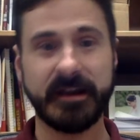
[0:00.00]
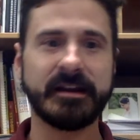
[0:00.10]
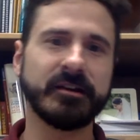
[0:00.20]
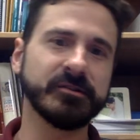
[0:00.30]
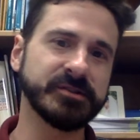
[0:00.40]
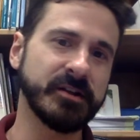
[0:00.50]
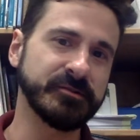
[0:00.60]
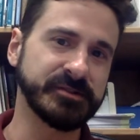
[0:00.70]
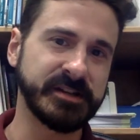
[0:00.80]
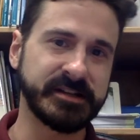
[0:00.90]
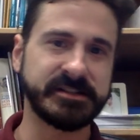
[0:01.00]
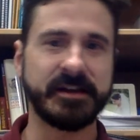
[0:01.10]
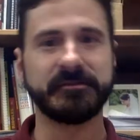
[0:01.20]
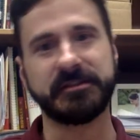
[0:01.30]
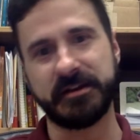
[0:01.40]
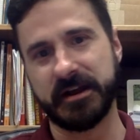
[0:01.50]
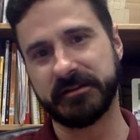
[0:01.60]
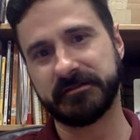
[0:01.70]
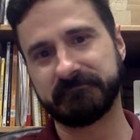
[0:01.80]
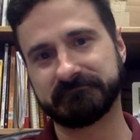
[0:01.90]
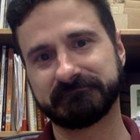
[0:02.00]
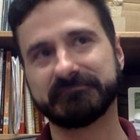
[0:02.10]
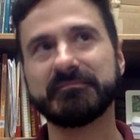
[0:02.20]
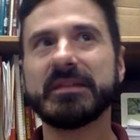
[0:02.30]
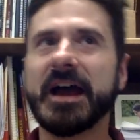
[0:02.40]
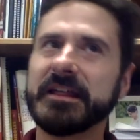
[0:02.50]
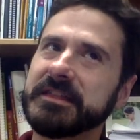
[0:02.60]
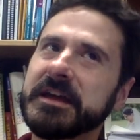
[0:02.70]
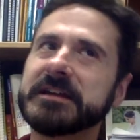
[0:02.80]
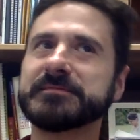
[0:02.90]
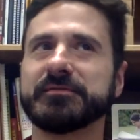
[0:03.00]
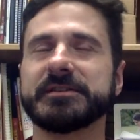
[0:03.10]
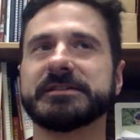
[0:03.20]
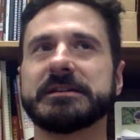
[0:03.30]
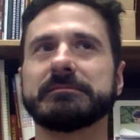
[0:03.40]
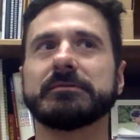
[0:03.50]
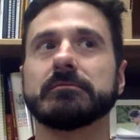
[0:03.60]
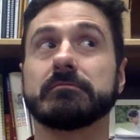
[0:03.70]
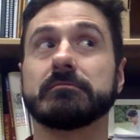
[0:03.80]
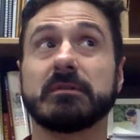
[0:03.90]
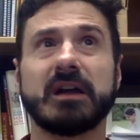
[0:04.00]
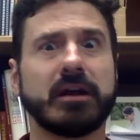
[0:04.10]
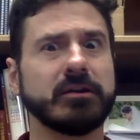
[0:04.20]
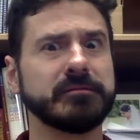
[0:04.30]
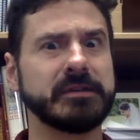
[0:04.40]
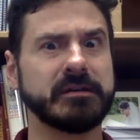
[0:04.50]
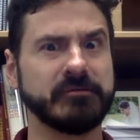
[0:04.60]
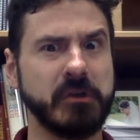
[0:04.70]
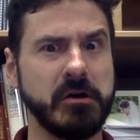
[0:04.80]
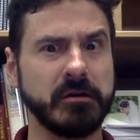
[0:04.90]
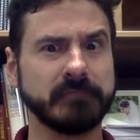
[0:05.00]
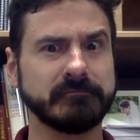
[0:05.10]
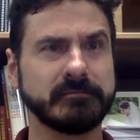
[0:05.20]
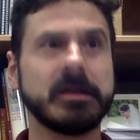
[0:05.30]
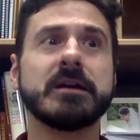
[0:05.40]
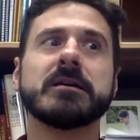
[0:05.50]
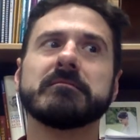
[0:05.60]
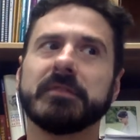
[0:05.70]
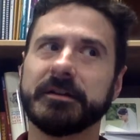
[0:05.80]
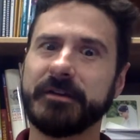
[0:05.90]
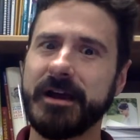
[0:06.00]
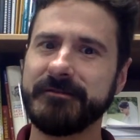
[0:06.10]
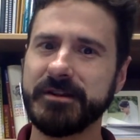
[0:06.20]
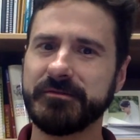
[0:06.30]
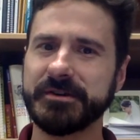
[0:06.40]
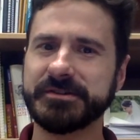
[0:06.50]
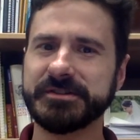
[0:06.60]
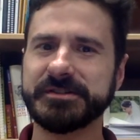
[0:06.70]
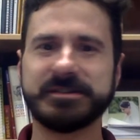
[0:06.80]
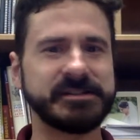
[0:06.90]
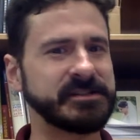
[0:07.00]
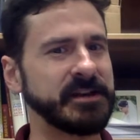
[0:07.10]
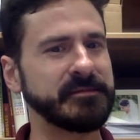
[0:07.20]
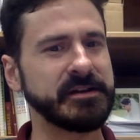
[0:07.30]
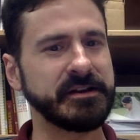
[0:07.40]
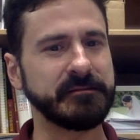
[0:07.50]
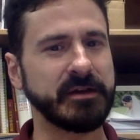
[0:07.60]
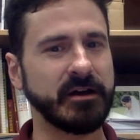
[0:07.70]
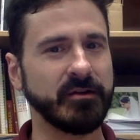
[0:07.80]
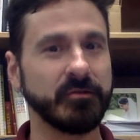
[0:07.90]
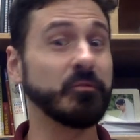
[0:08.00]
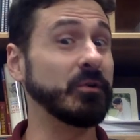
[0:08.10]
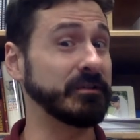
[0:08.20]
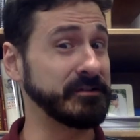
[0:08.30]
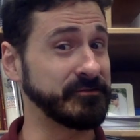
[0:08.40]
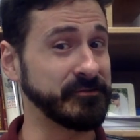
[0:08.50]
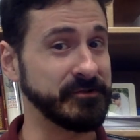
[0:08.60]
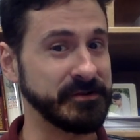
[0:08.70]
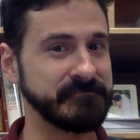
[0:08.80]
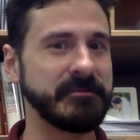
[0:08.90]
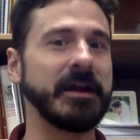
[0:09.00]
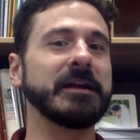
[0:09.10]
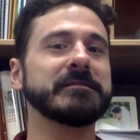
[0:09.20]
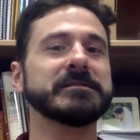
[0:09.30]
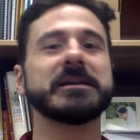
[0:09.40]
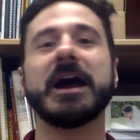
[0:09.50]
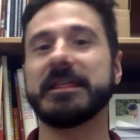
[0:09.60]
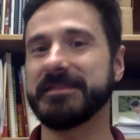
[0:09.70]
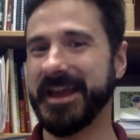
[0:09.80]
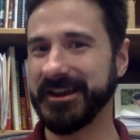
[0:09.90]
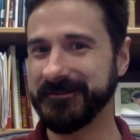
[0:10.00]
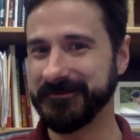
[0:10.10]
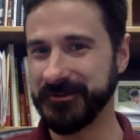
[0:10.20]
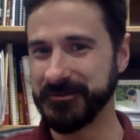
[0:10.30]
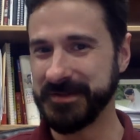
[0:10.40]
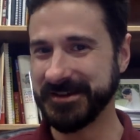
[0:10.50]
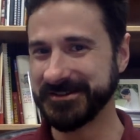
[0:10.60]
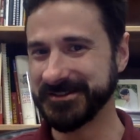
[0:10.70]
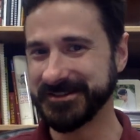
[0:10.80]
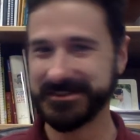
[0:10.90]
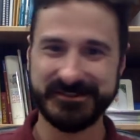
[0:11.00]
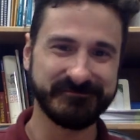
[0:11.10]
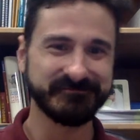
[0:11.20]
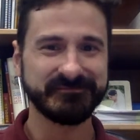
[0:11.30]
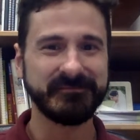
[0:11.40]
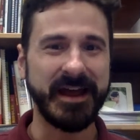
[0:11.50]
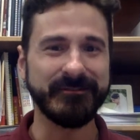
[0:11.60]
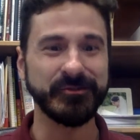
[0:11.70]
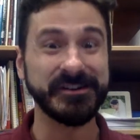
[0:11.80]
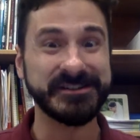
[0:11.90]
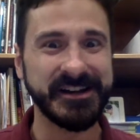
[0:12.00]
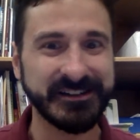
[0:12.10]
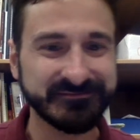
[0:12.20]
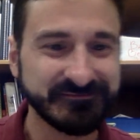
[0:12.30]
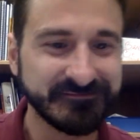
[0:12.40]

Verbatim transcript: And it goes on through sixth, seventh, and eighth. I think it's pretty simple. I could be wrong. But if you have any questions, just send me an email. We'll get through it. And I thank you for your patience. Have a great day.